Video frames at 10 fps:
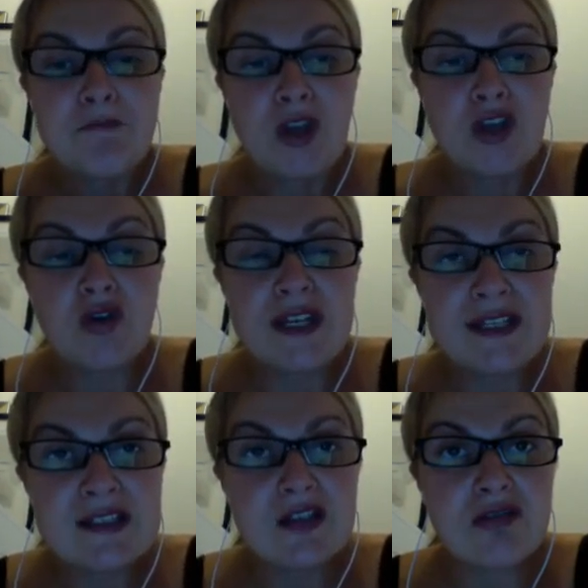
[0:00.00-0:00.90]
your
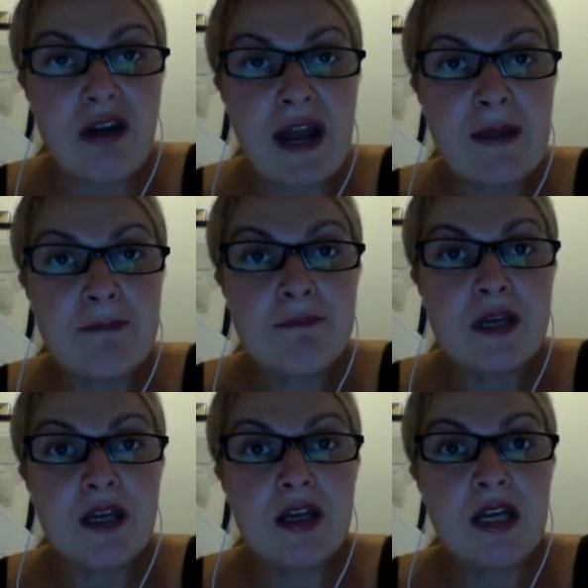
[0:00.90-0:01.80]
Instagram
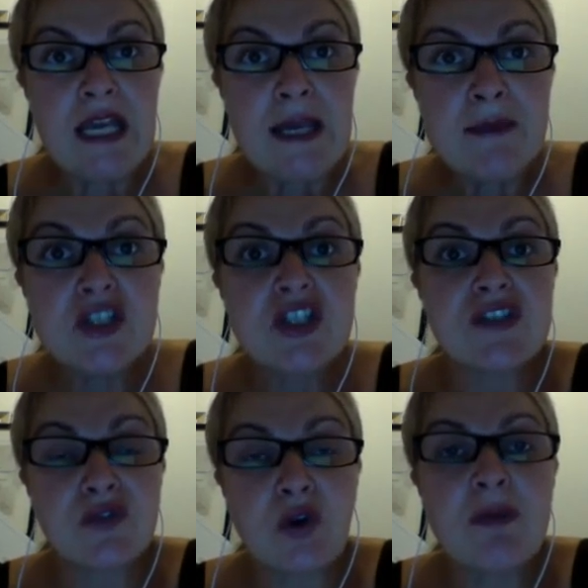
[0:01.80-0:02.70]
images
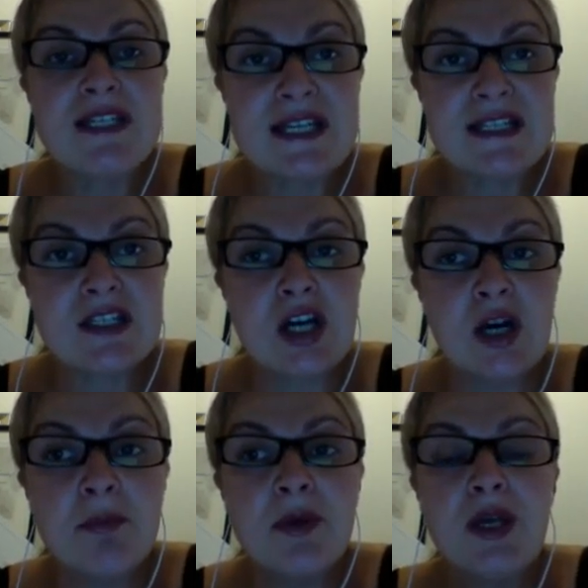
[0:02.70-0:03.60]
from a
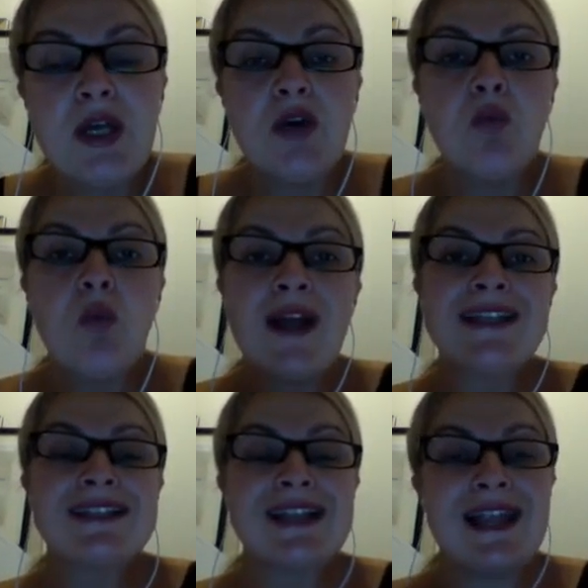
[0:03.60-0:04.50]
desktop. One
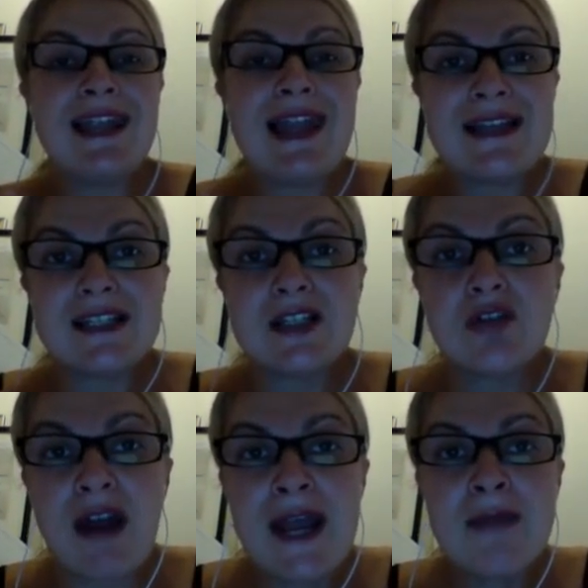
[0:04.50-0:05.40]
is
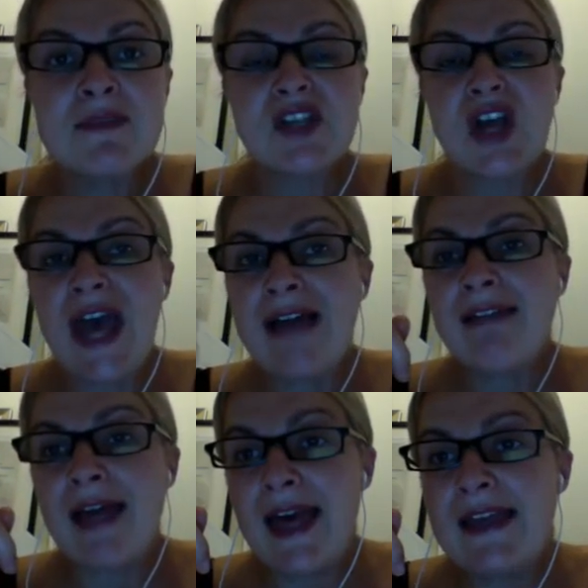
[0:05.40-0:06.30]
Latagram, so
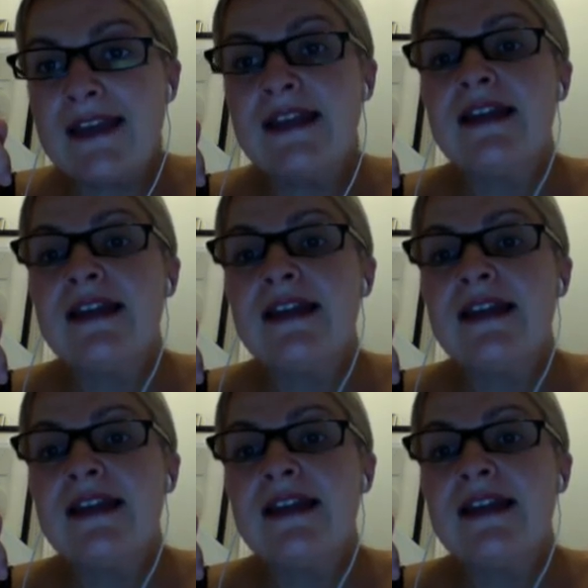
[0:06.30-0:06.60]
Latergrame.